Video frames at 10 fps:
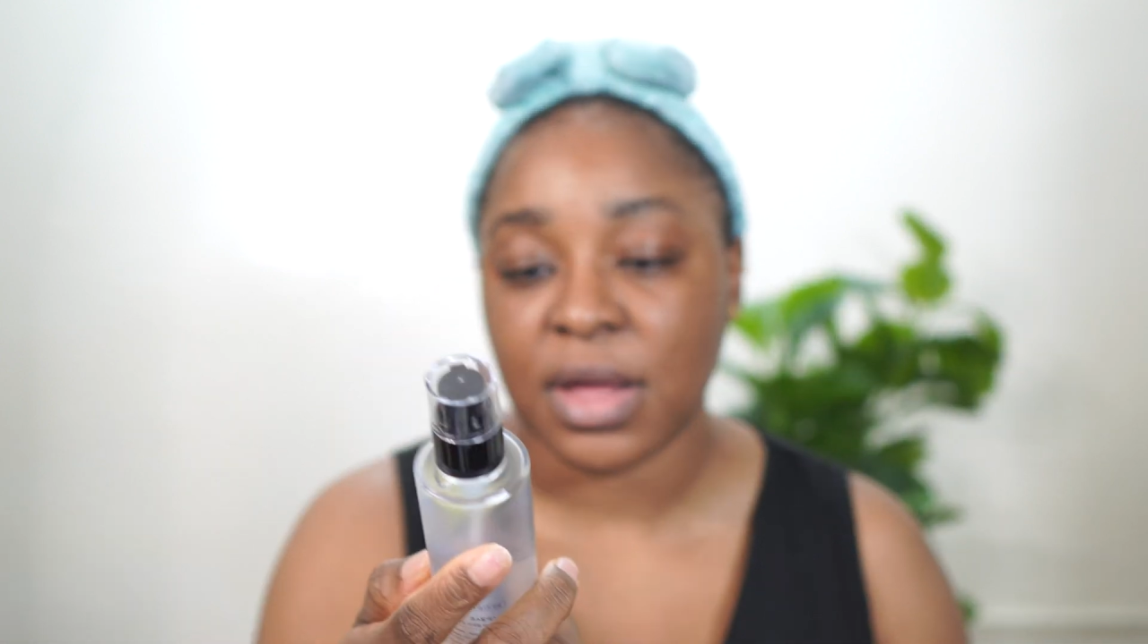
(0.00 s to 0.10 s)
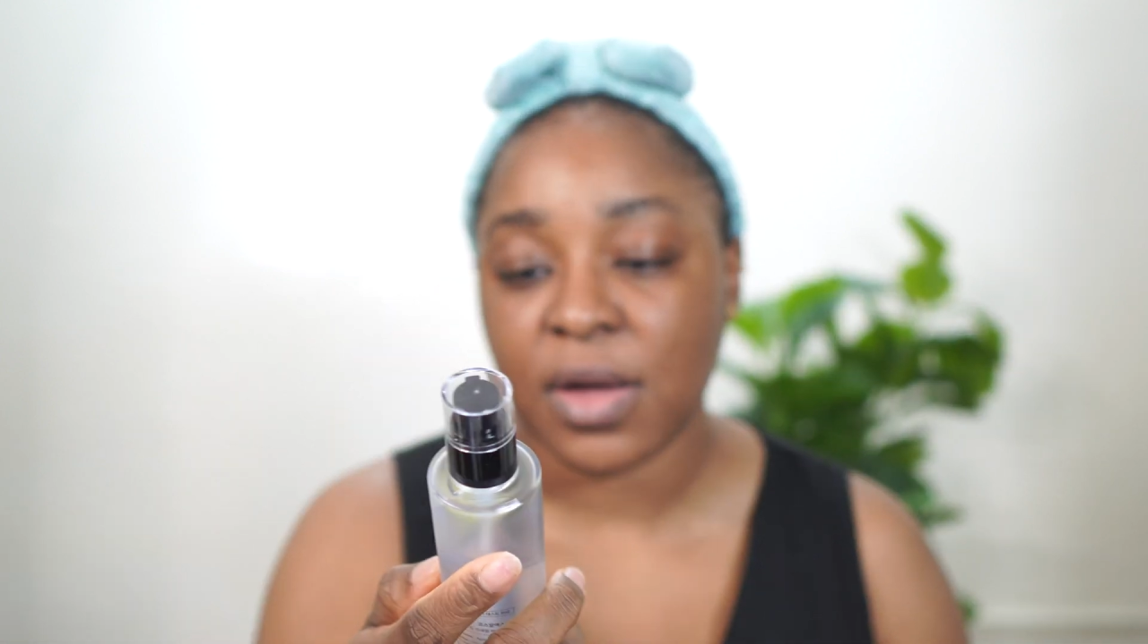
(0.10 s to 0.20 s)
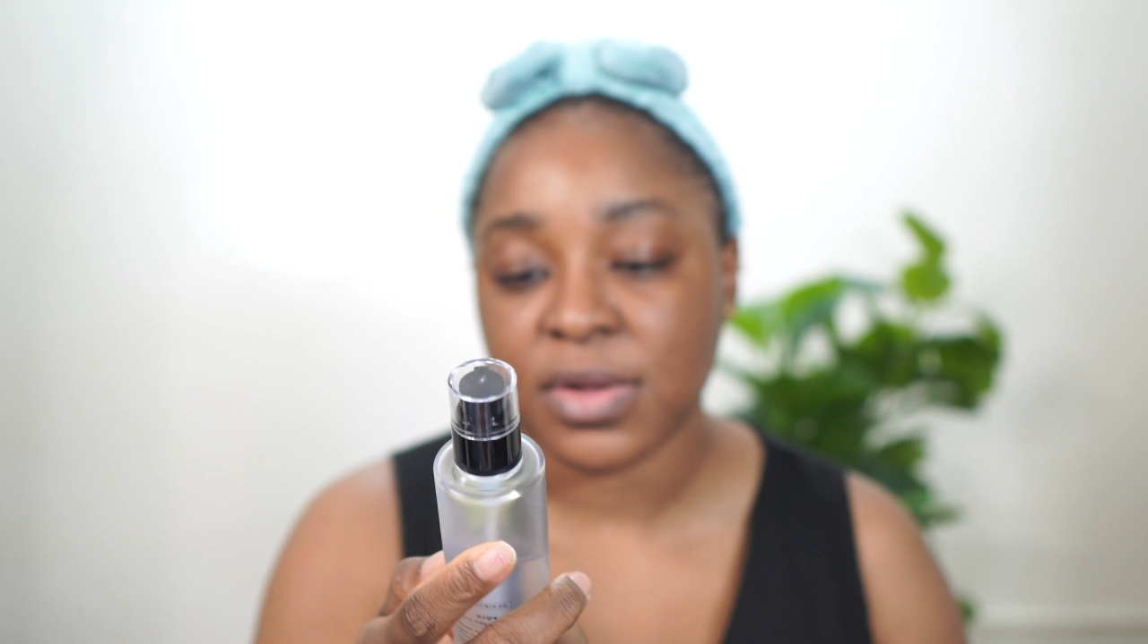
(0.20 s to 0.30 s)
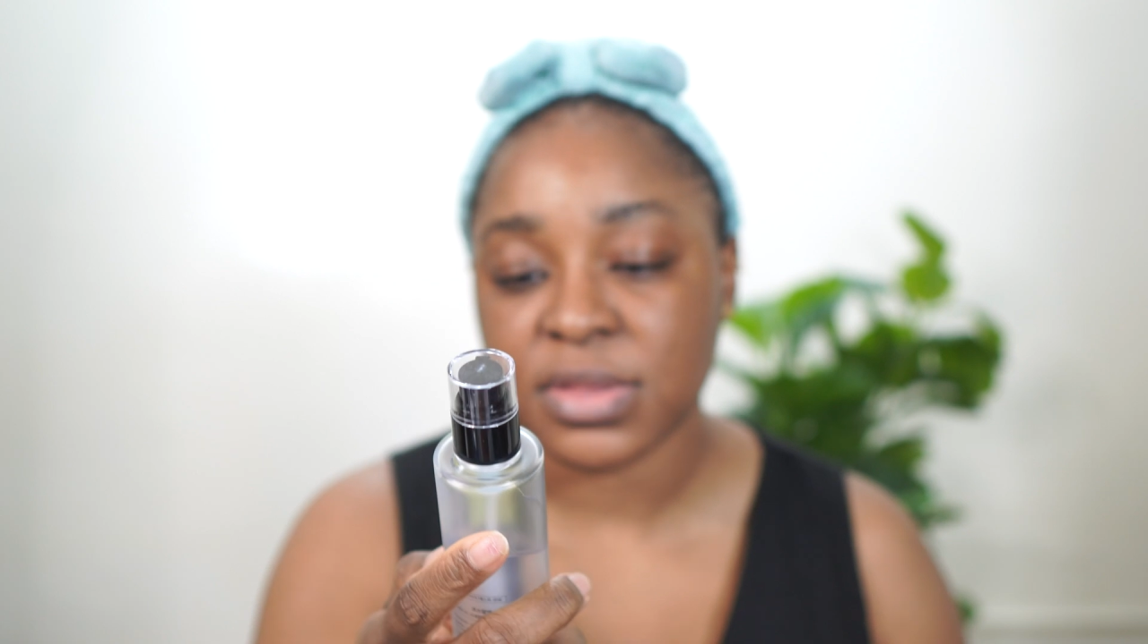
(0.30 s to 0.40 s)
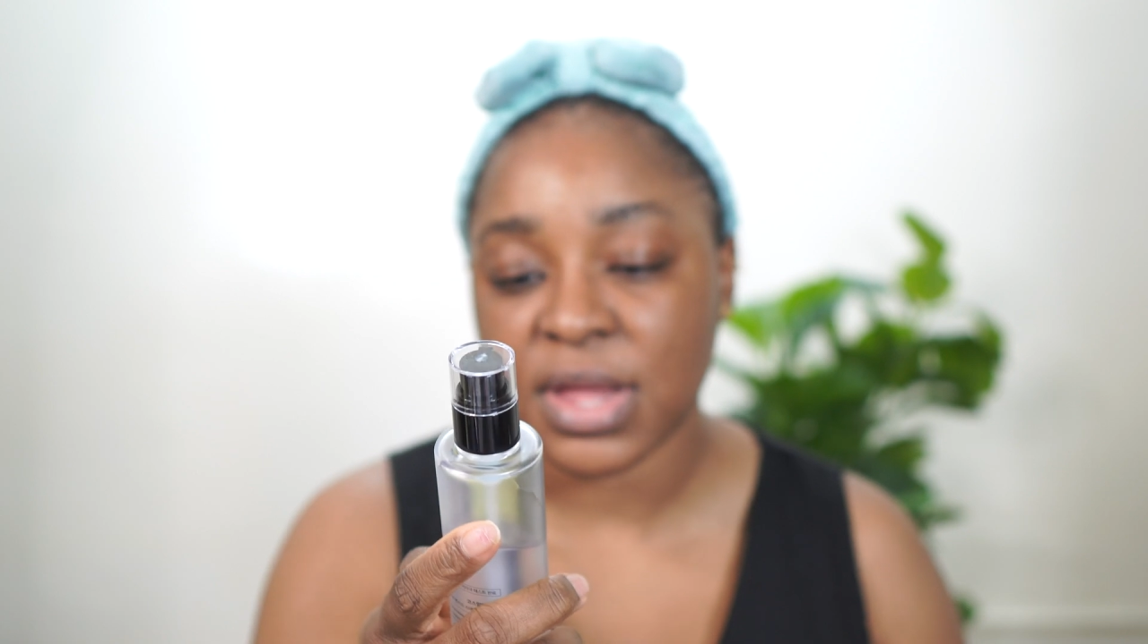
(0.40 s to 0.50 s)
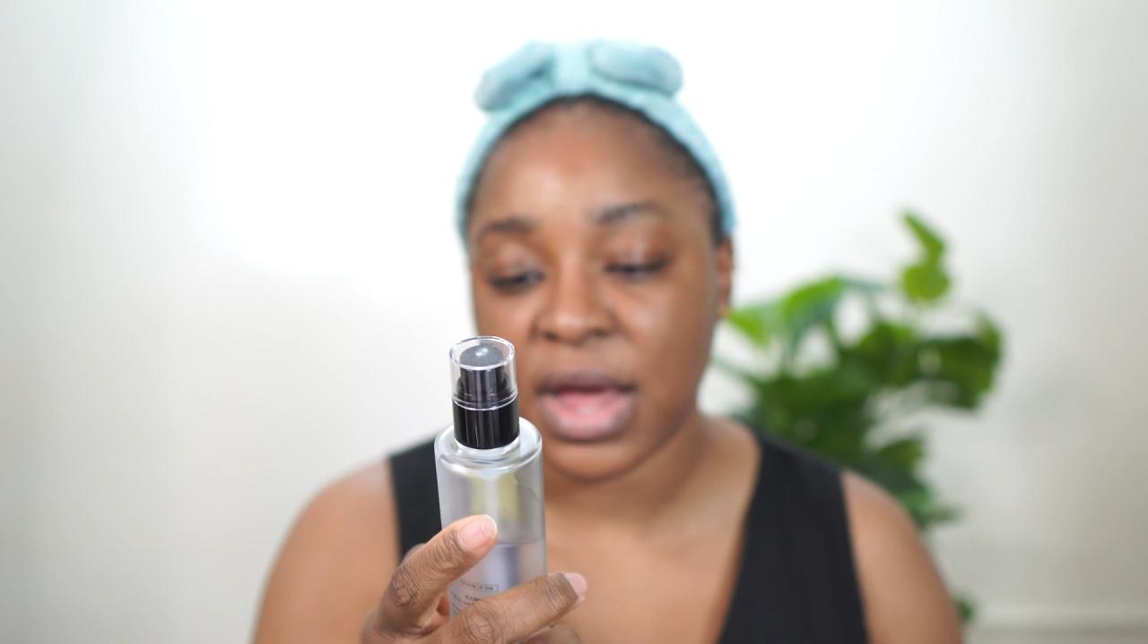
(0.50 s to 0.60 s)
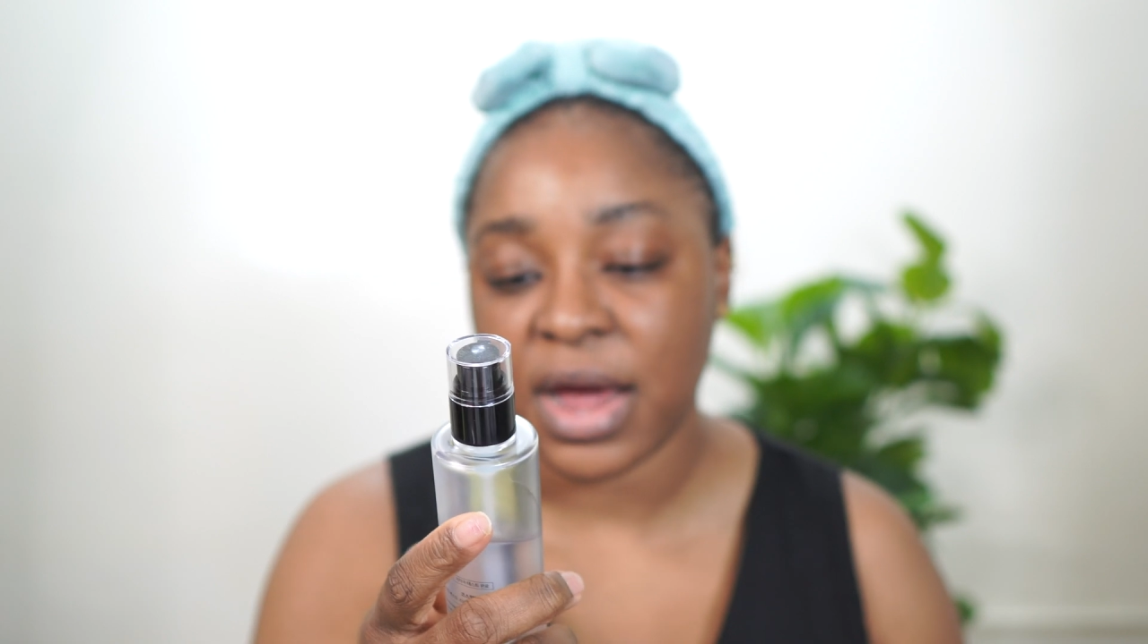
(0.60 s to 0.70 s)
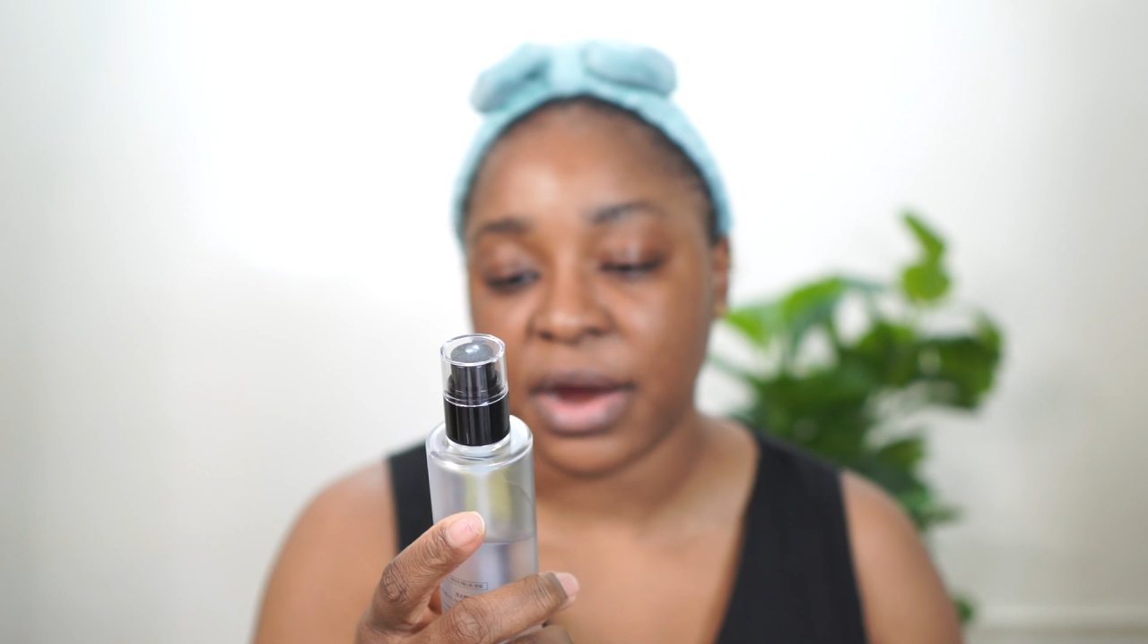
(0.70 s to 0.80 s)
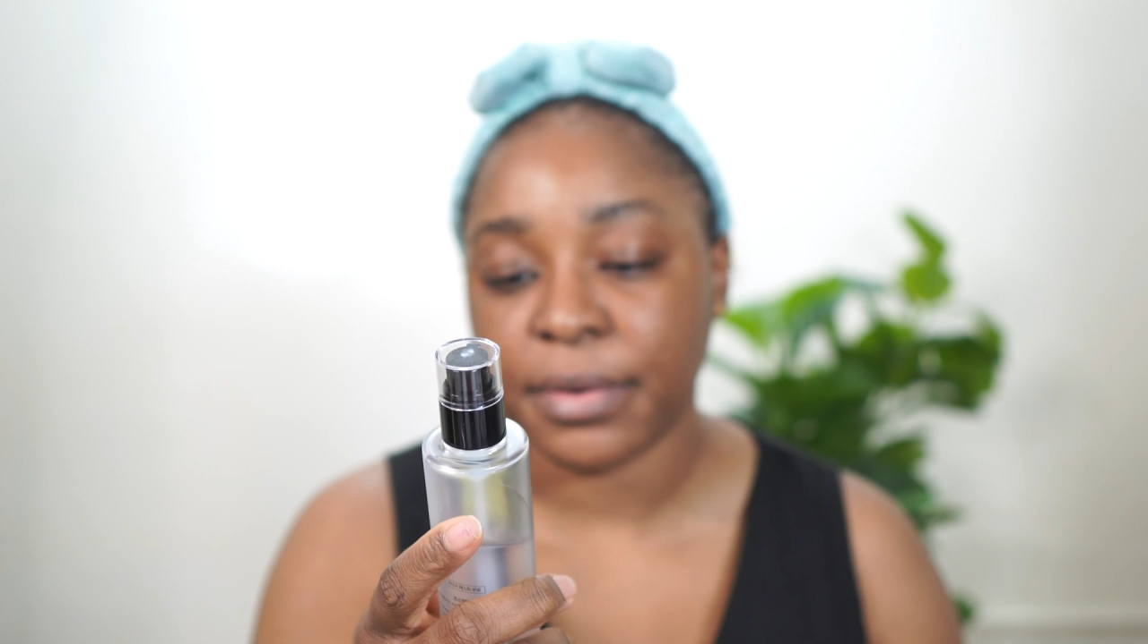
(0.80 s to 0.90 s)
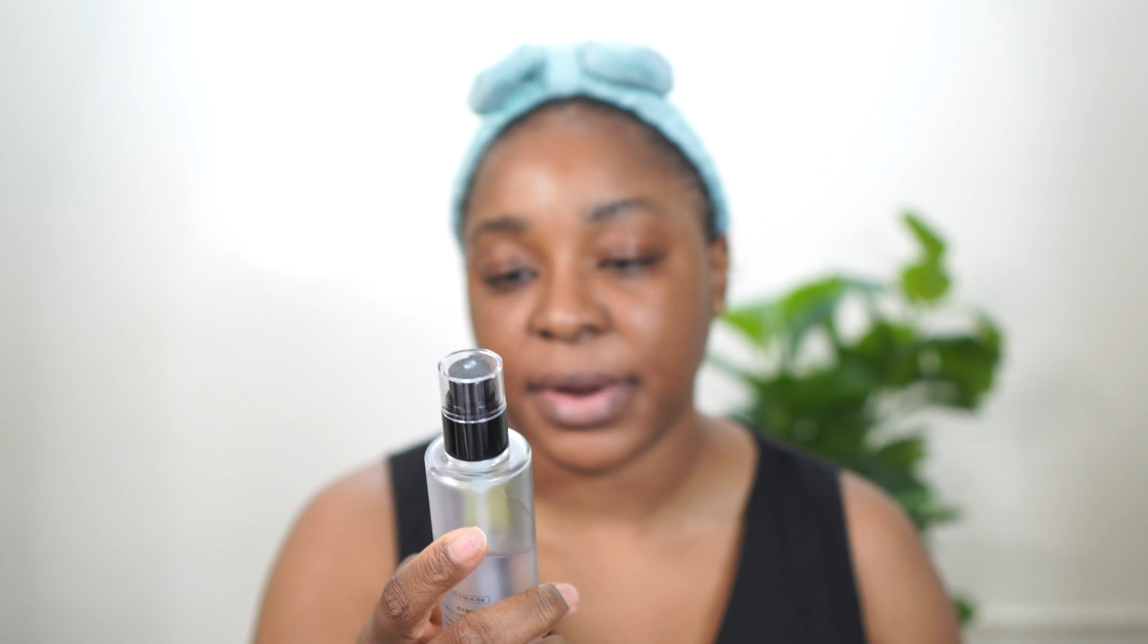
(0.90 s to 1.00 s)

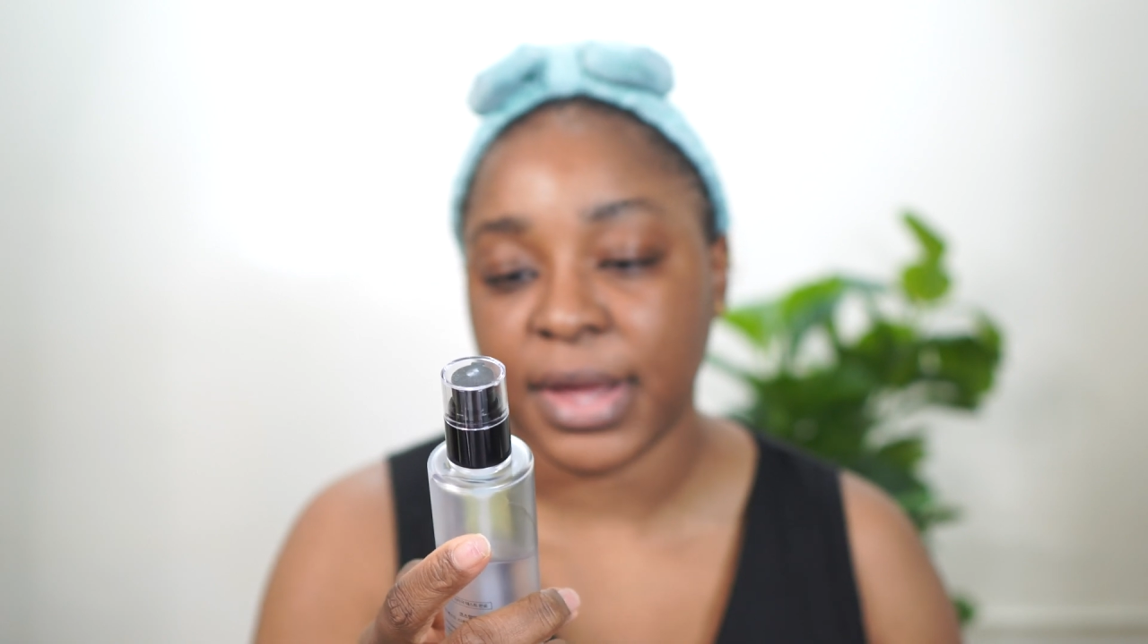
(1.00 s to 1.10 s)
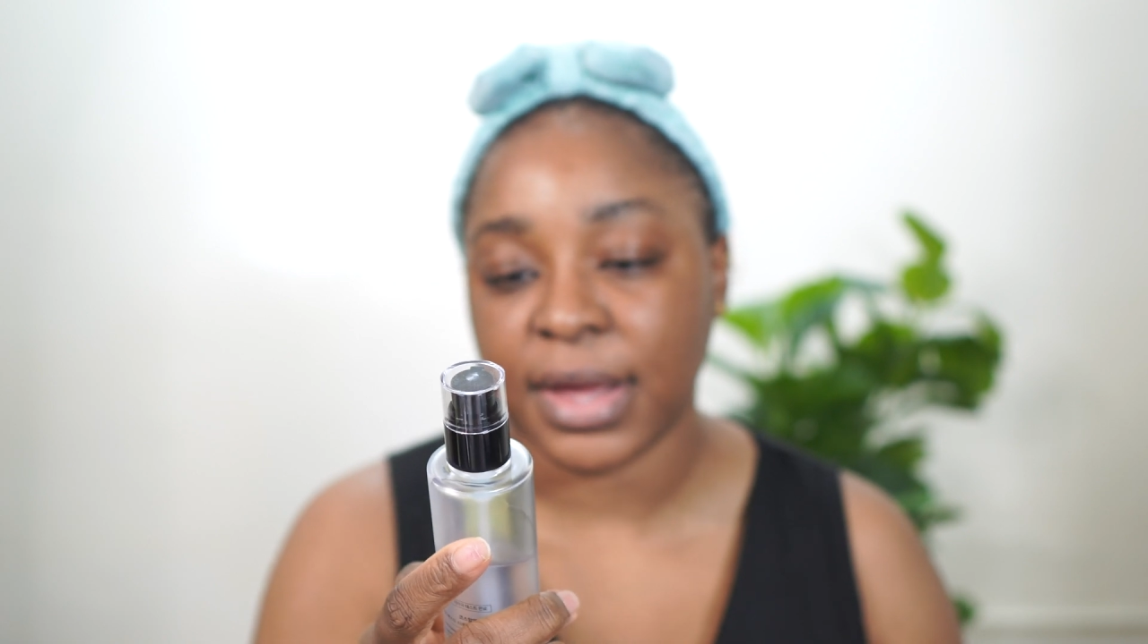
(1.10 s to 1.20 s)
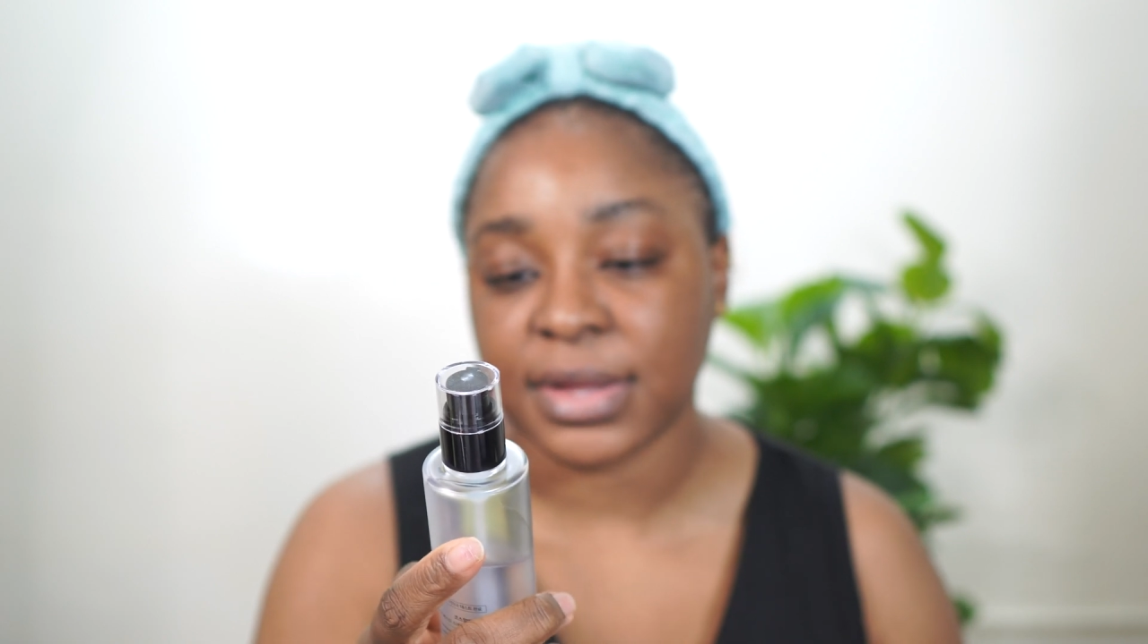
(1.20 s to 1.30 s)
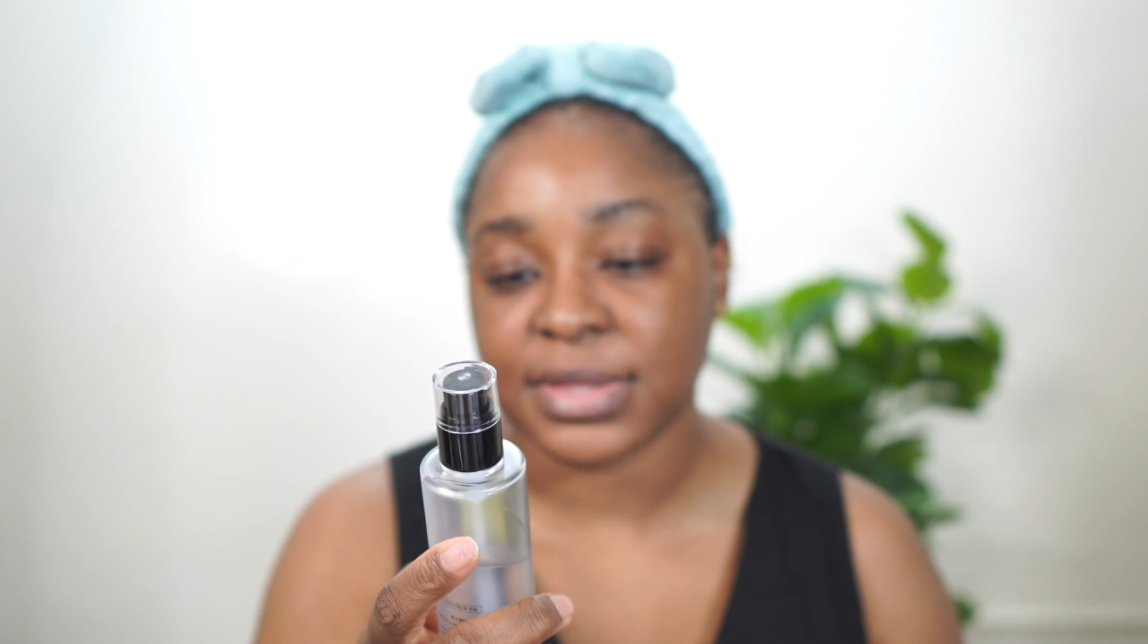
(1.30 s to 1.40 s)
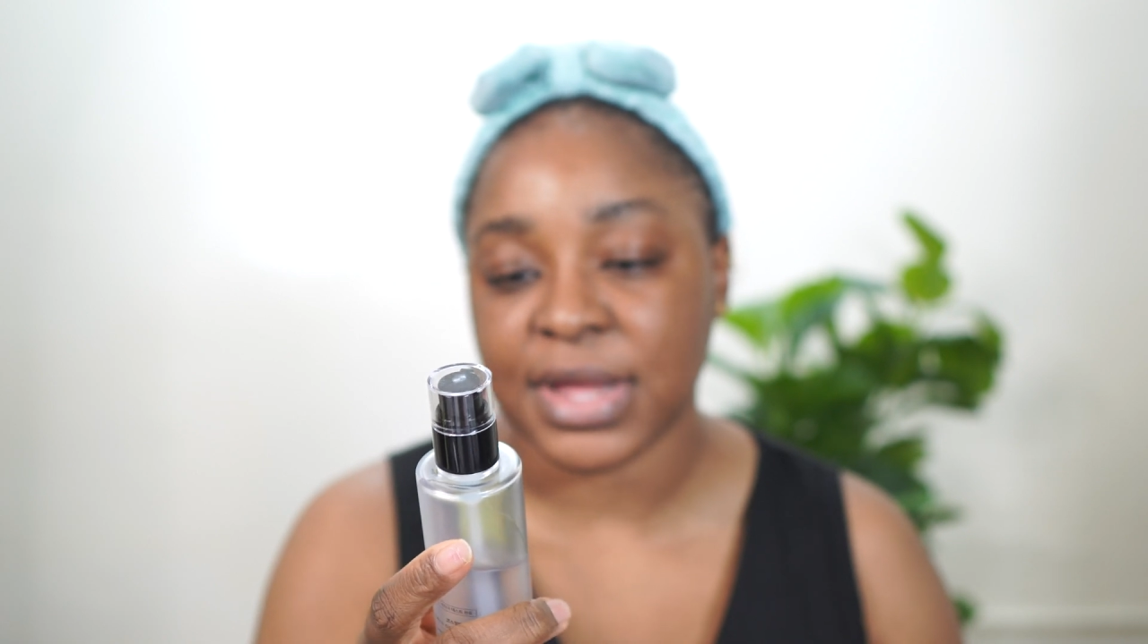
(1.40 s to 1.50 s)
Cosrx